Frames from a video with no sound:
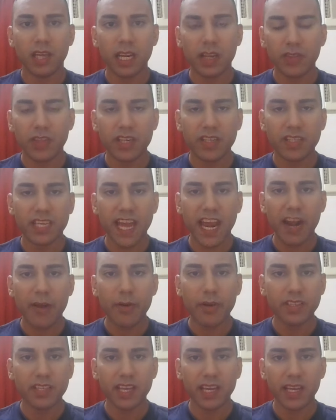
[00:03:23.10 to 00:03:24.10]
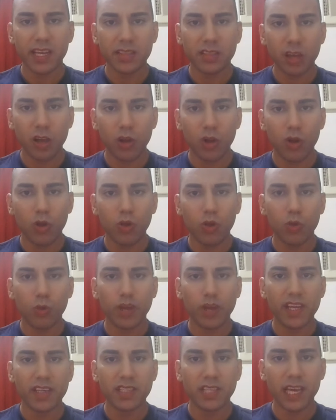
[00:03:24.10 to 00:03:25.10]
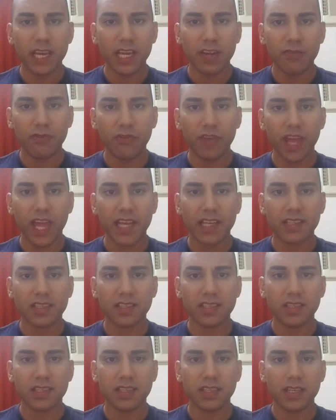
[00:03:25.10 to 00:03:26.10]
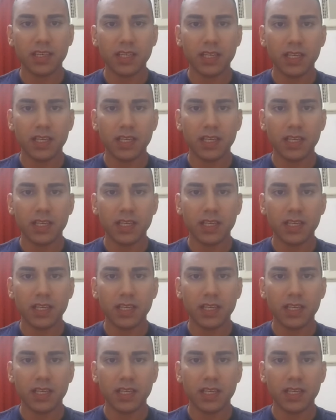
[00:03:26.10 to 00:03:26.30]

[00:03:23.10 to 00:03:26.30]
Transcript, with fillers: and this character is always in effect,